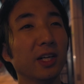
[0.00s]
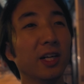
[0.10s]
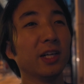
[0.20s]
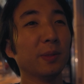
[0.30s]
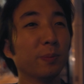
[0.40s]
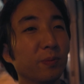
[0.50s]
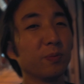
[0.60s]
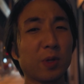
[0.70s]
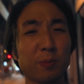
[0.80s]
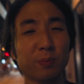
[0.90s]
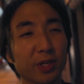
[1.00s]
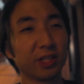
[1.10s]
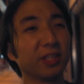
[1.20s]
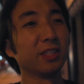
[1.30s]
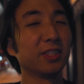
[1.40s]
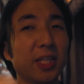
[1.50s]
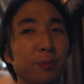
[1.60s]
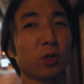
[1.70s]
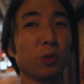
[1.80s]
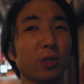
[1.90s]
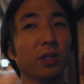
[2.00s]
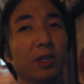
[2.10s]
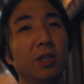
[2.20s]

But the same token,